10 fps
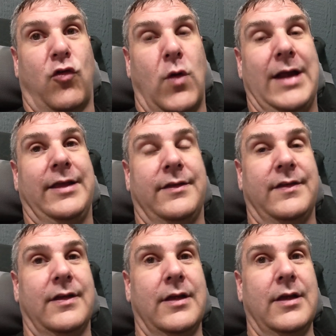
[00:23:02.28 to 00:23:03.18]

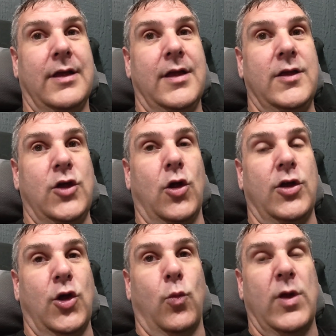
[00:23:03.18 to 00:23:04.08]
credit.
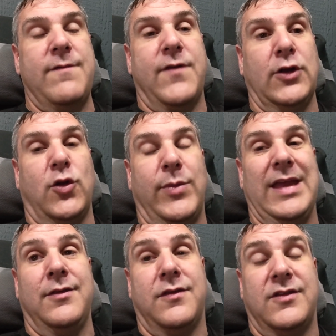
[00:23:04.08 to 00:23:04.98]
Your refund will be
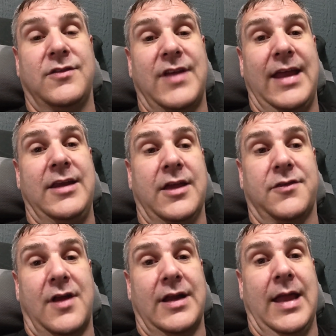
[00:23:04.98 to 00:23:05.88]

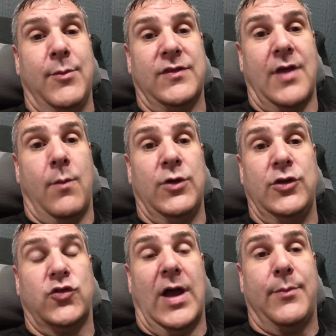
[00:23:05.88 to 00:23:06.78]
instantaneous on Amazon when
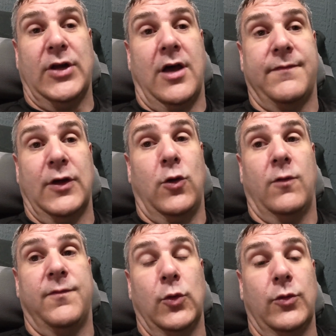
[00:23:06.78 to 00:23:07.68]
you drop it off at
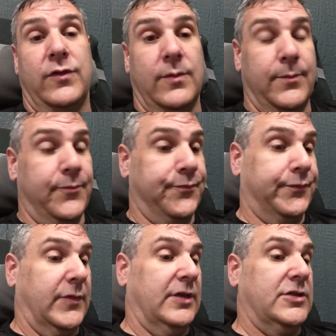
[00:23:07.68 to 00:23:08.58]
Whole Foods.
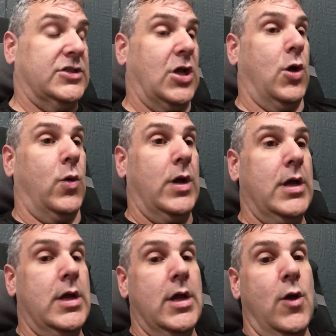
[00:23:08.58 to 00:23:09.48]
So,
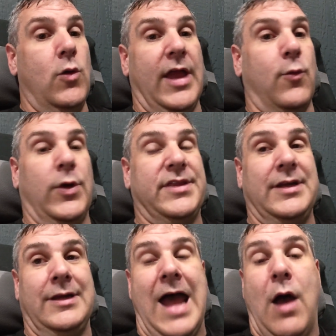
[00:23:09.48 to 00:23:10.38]
like
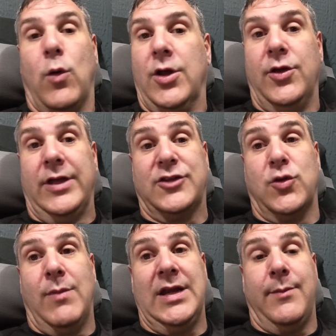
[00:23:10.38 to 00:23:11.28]
within an hour, you'll
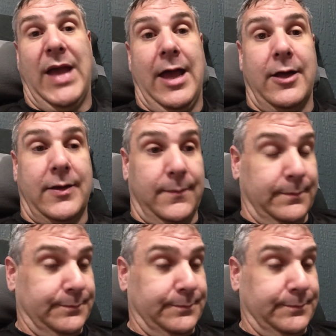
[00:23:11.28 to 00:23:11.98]
get your money back.